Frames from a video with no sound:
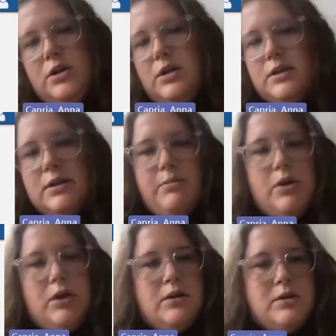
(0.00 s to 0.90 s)
assembly,
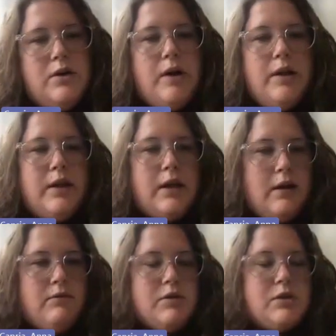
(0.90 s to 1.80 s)
and so on, like I
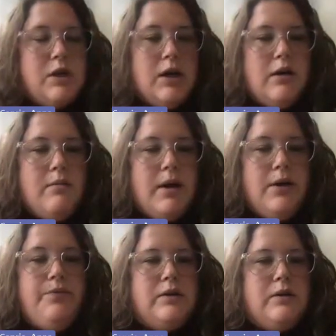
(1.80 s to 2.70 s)
was talking about.
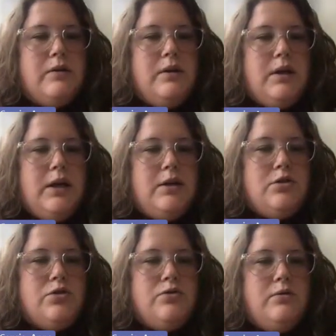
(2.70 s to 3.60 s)
Each
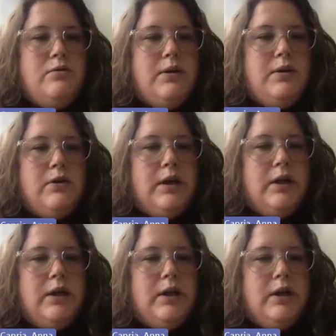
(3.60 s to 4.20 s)
tool, when you click